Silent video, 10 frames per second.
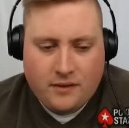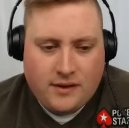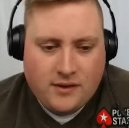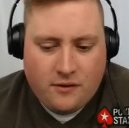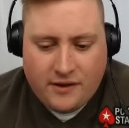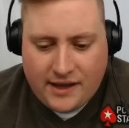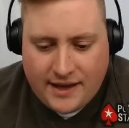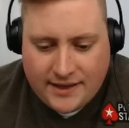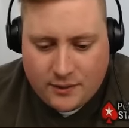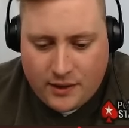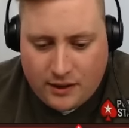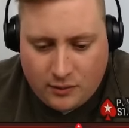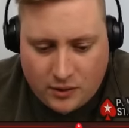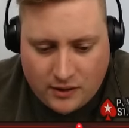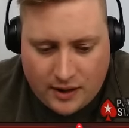Let's go over to the ace queen and the
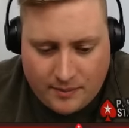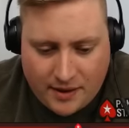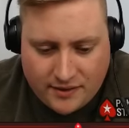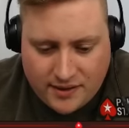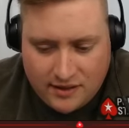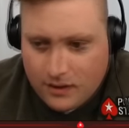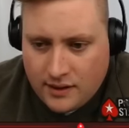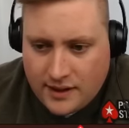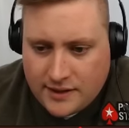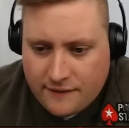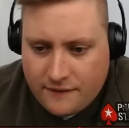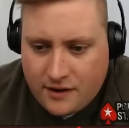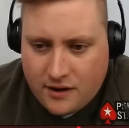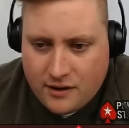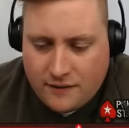109 bounty. That's a
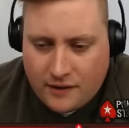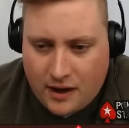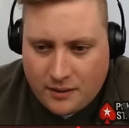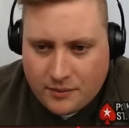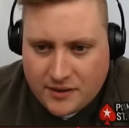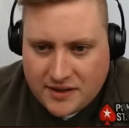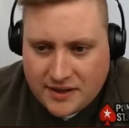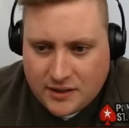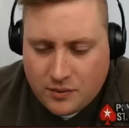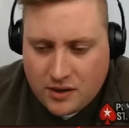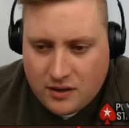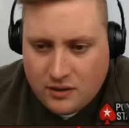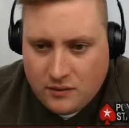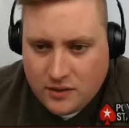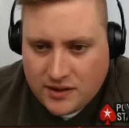very good flop with this ace queen.
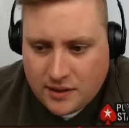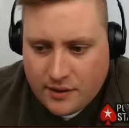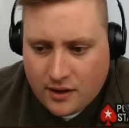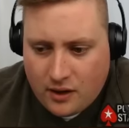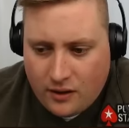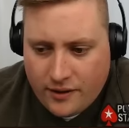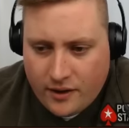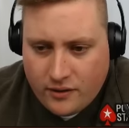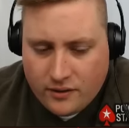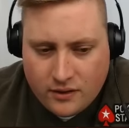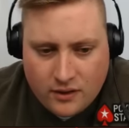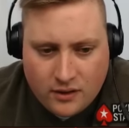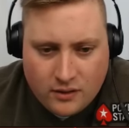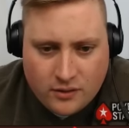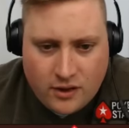We're gonna start with a call there.
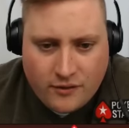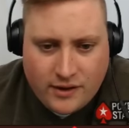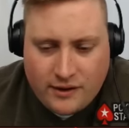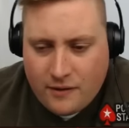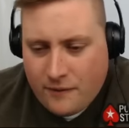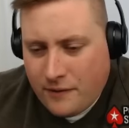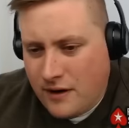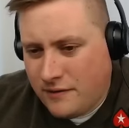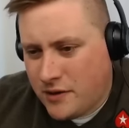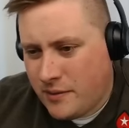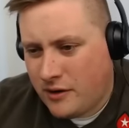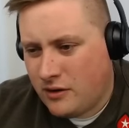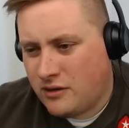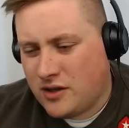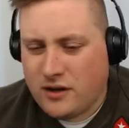Not really afraid of too many
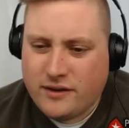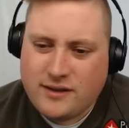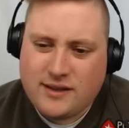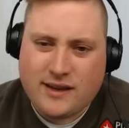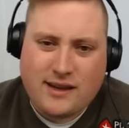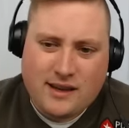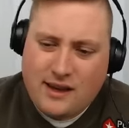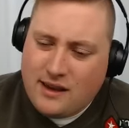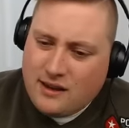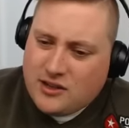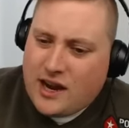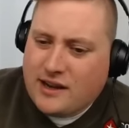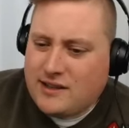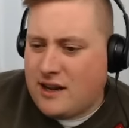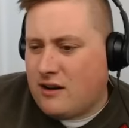turns, like a king, a jack, a
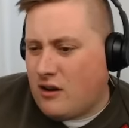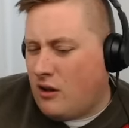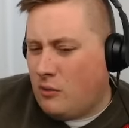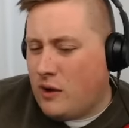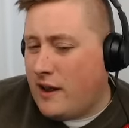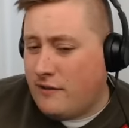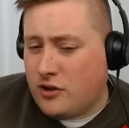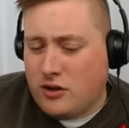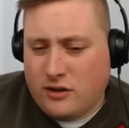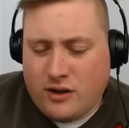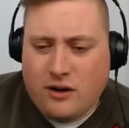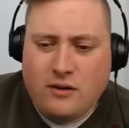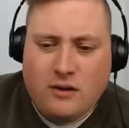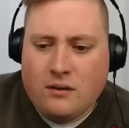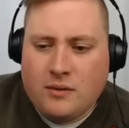ten, or all whatever, you know?
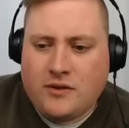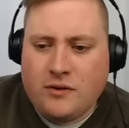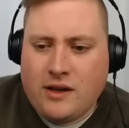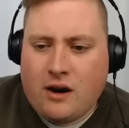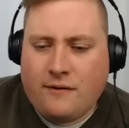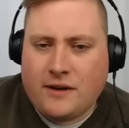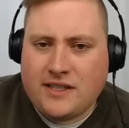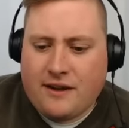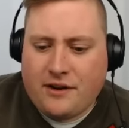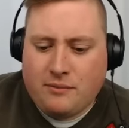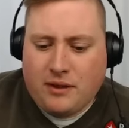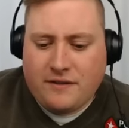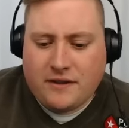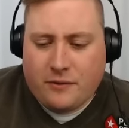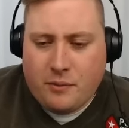It's really hard for us to have any
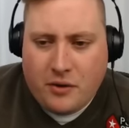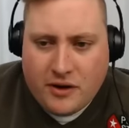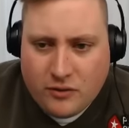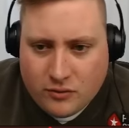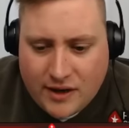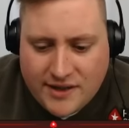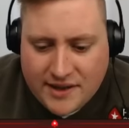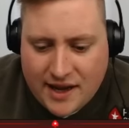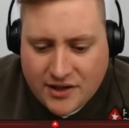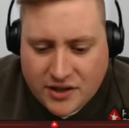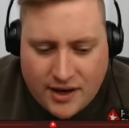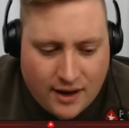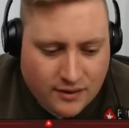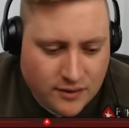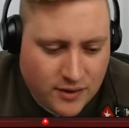bluffs if we put in raising action
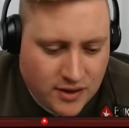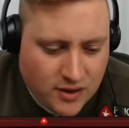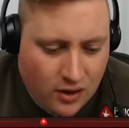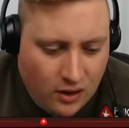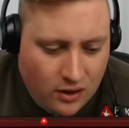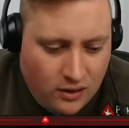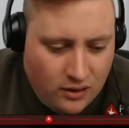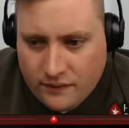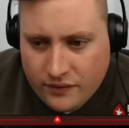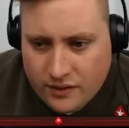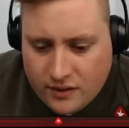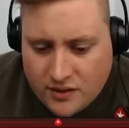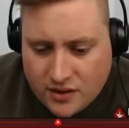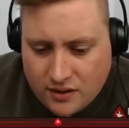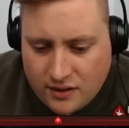now. So I just call.
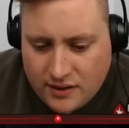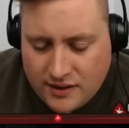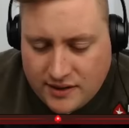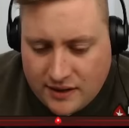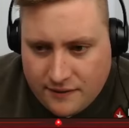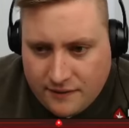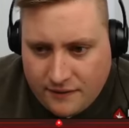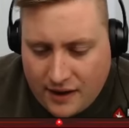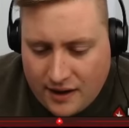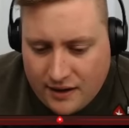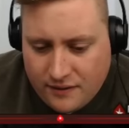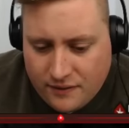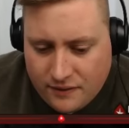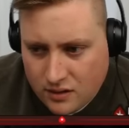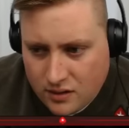Return is a
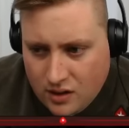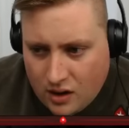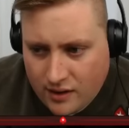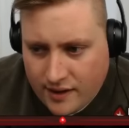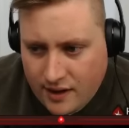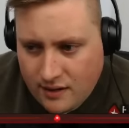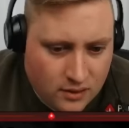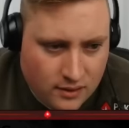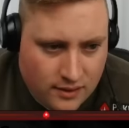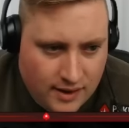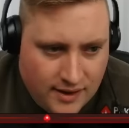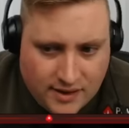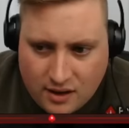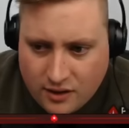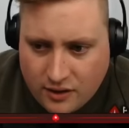5. Call again. And that's
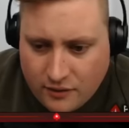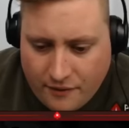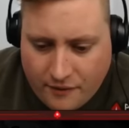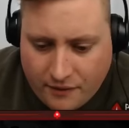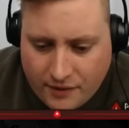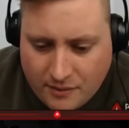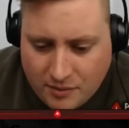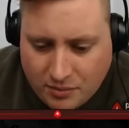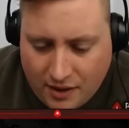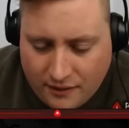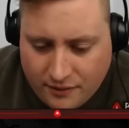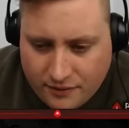not a good river for them to bluff.